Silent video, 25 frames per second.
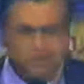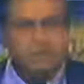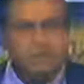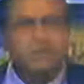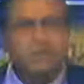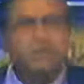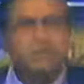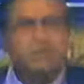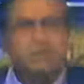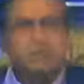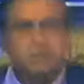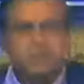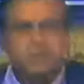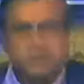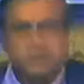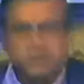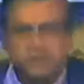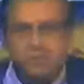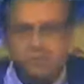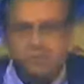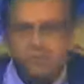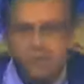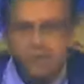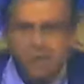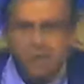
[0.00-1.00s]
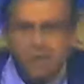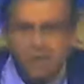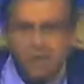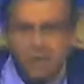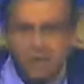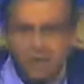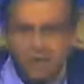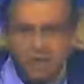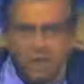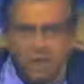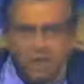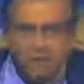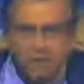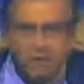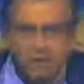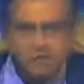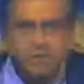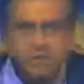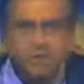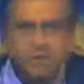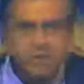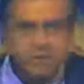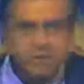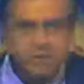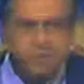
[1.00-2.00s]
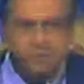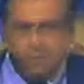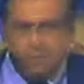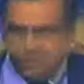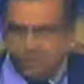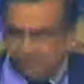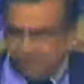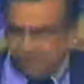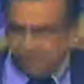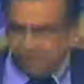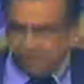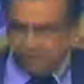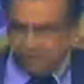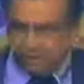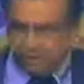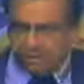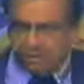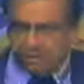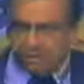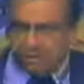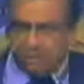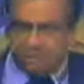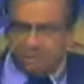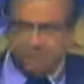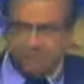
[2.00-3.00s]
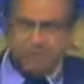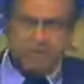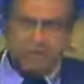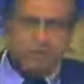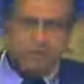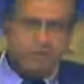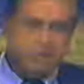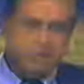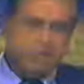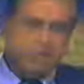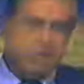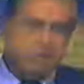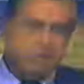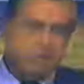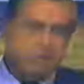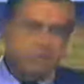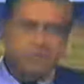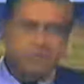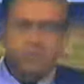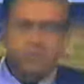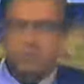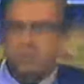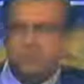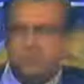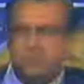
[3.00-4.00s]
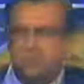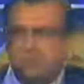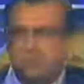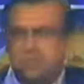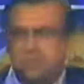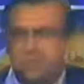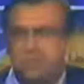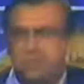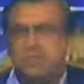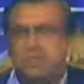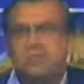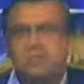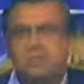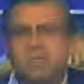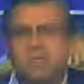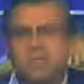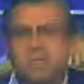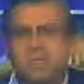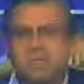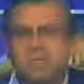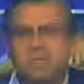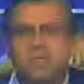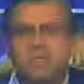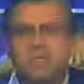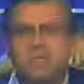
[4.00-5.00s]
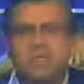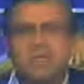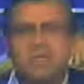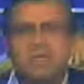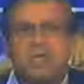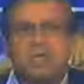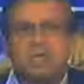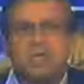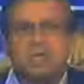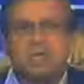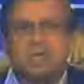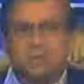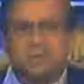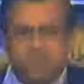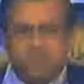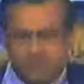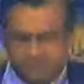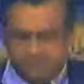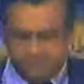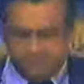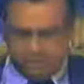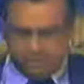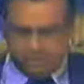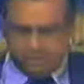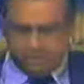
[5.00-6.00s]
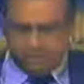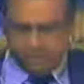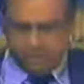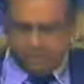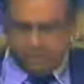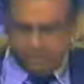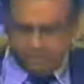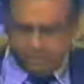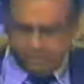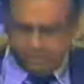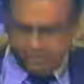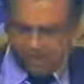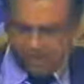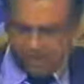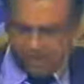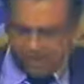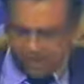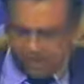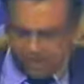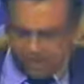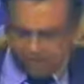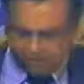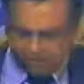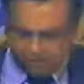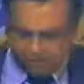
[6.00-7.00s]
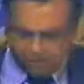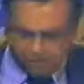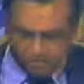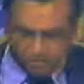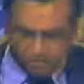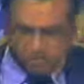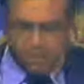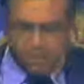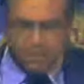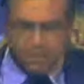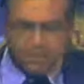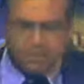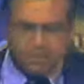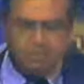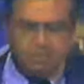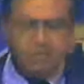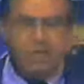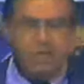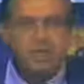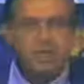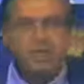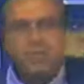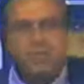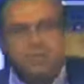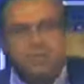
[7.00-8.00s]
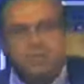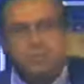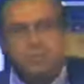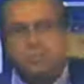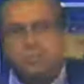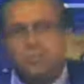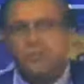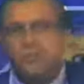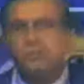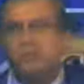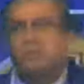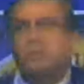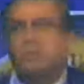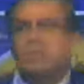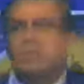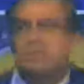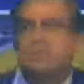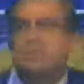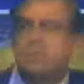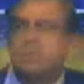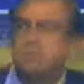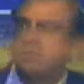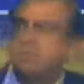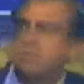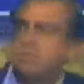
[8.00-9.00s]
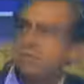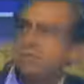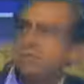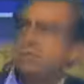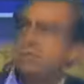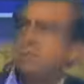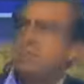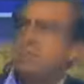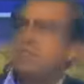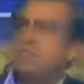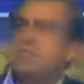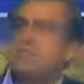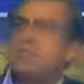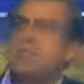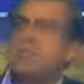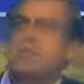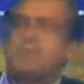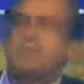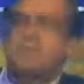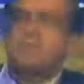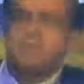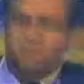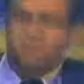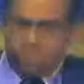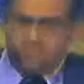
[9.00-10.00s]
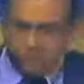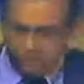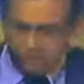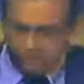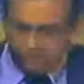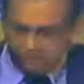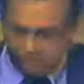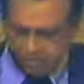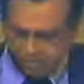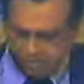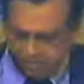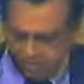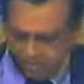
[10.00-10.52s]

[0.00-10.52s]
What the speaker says: these hearings, Congressman Lewis McFadden, who later died mysteriously, suddenly, in 1936, after demanding the impeachment of Herbert Hoover and the entire Federal Reserve Board of